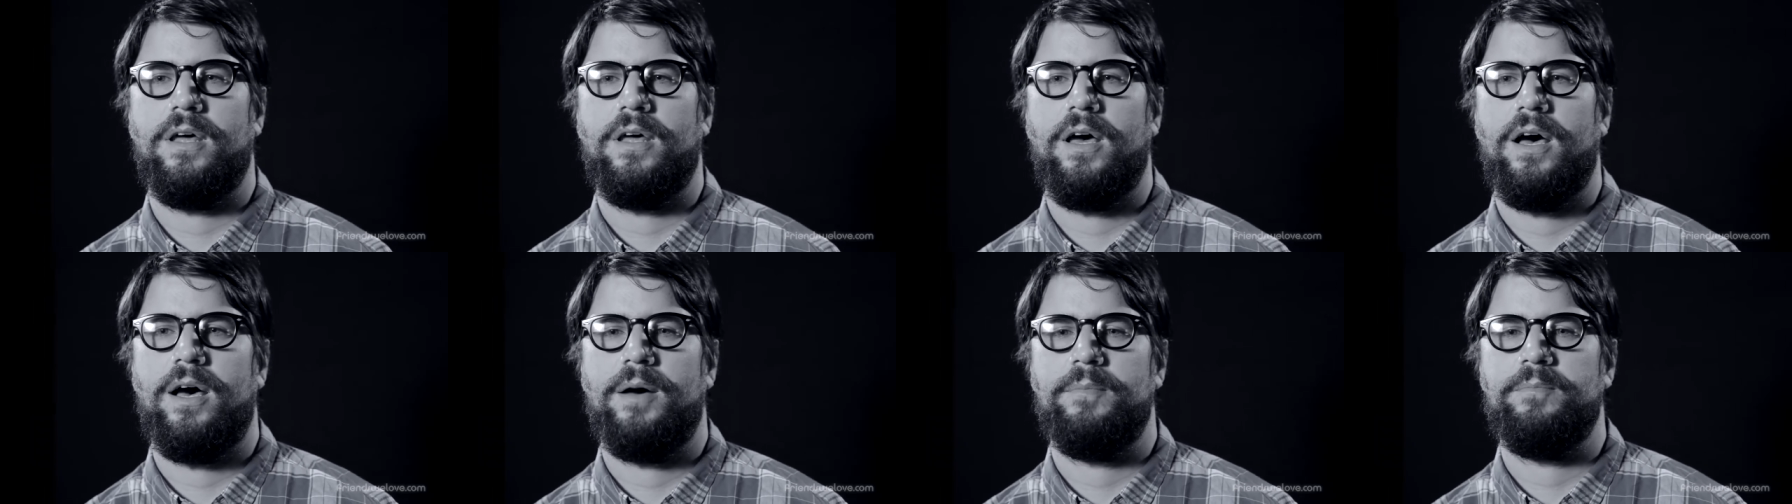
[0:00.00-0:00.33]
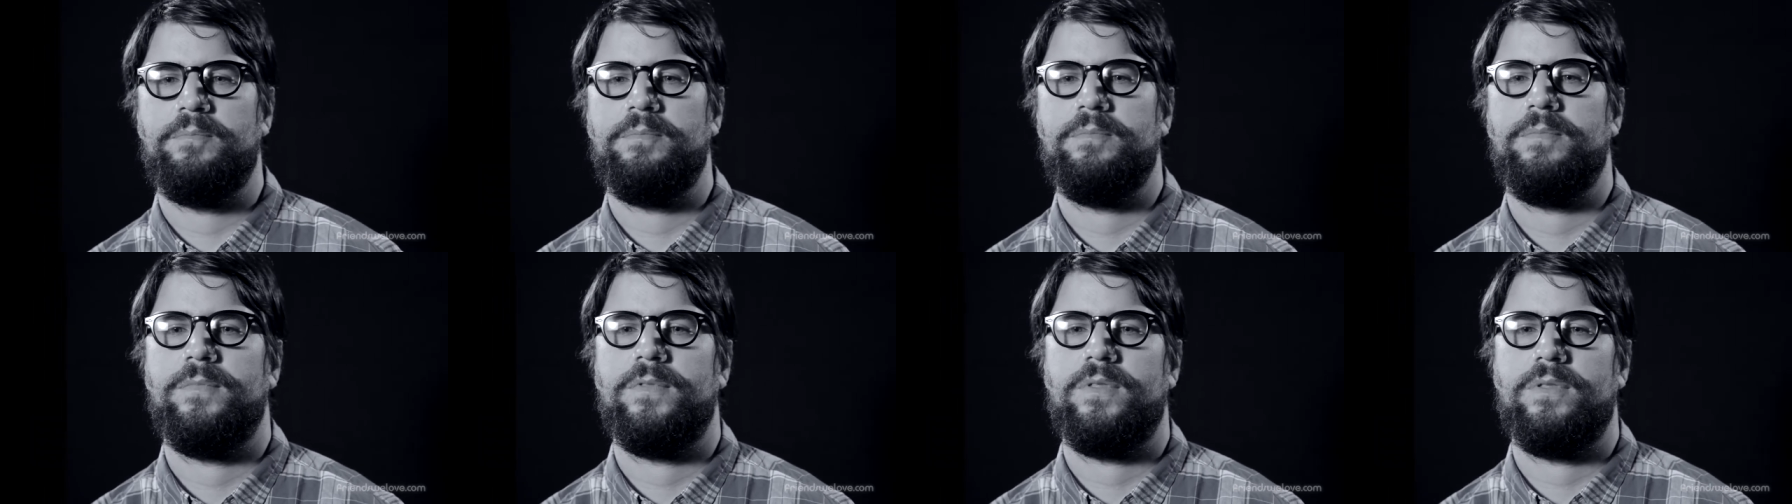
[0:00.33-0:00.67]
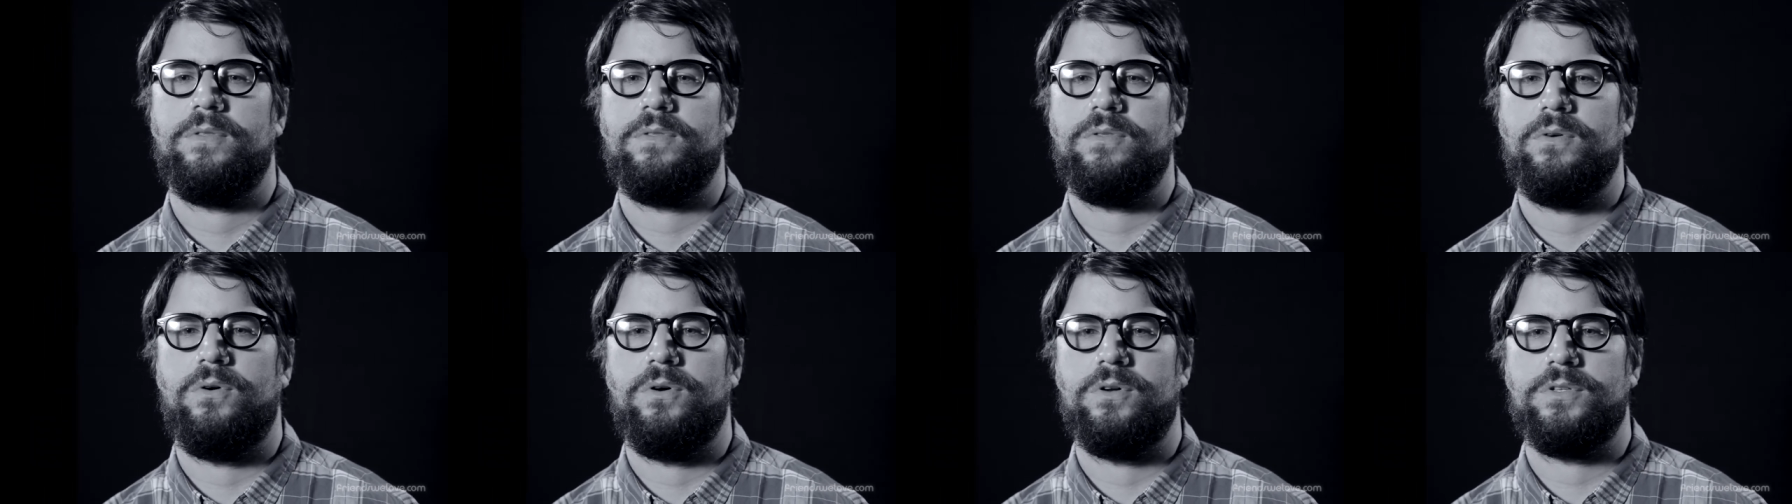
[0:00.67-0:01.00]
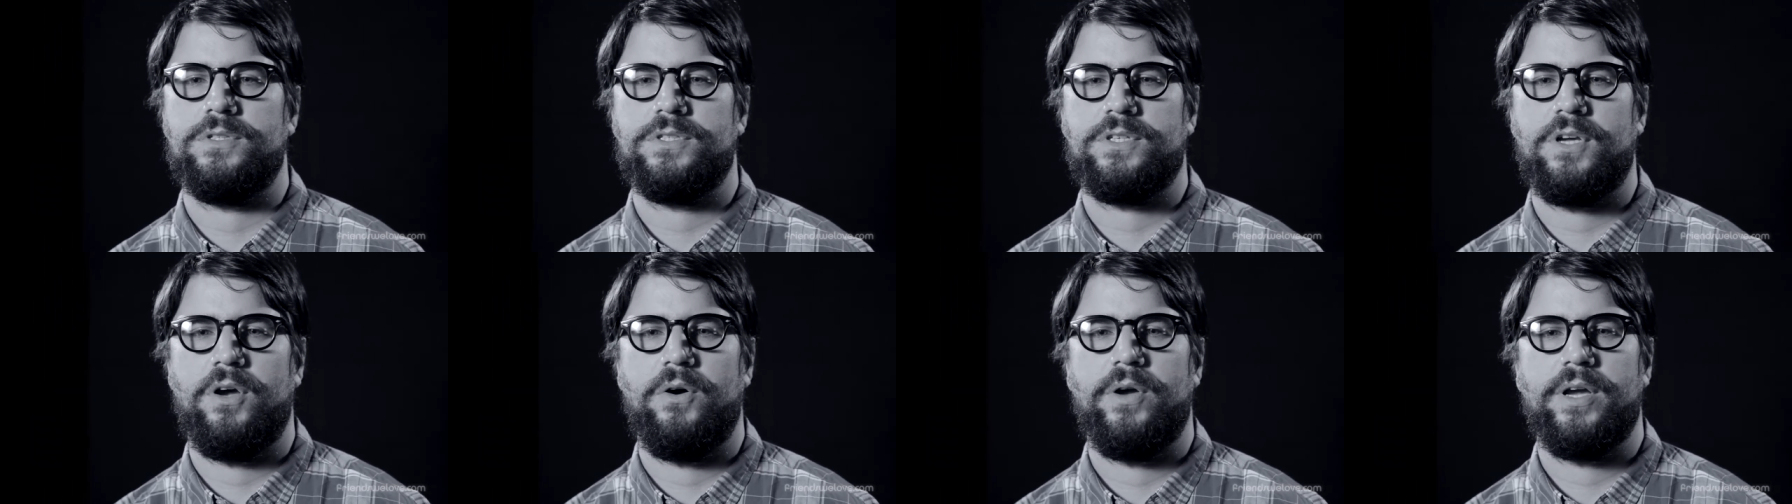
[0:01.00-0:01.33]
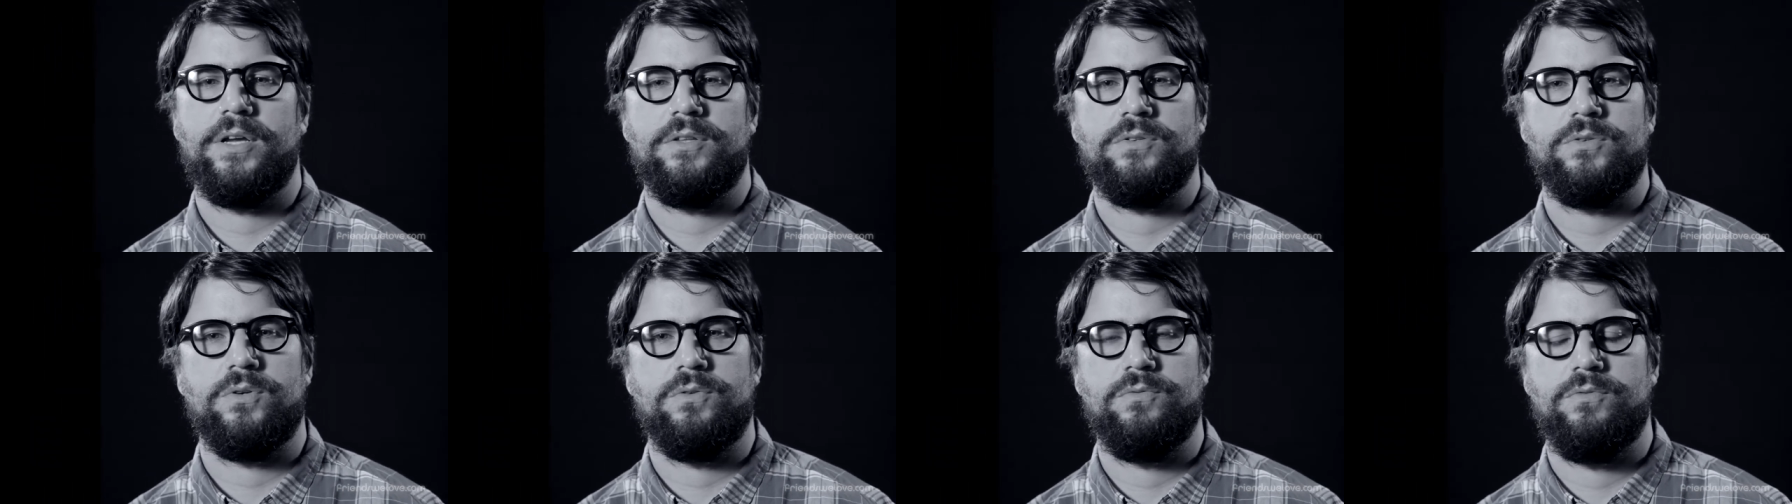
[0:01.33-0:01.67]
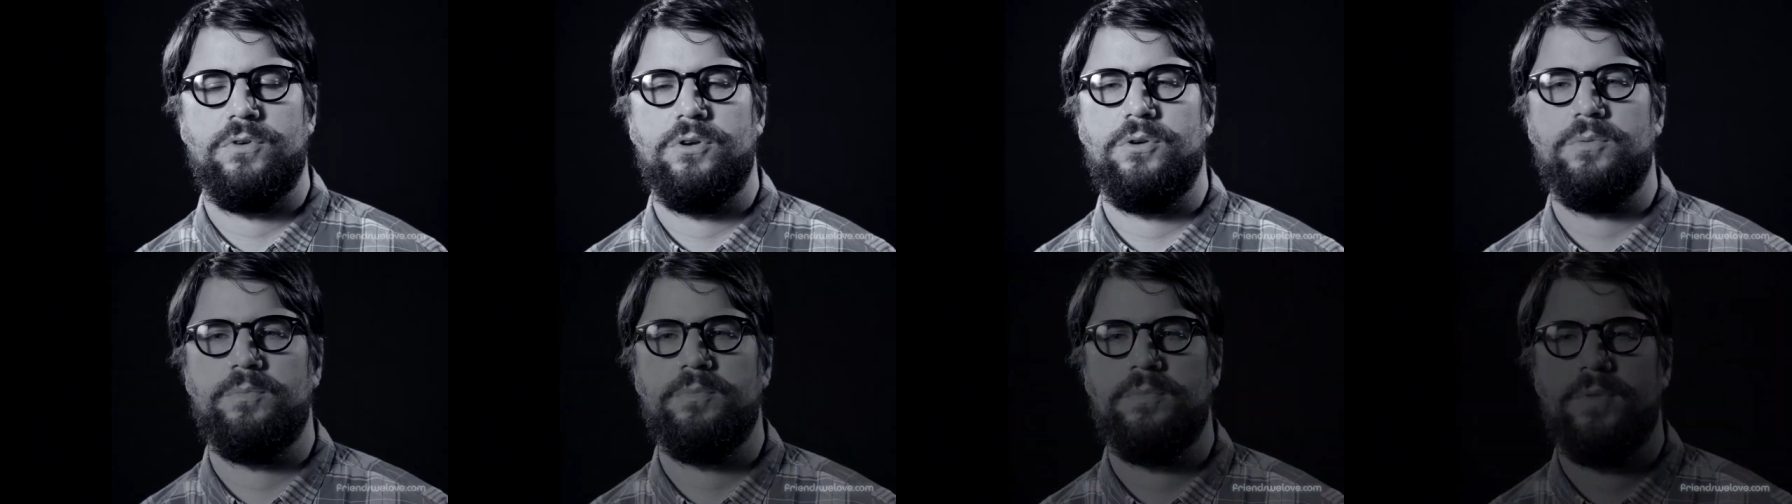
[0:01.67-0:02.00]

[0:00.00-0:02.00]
um, thoughts going into a room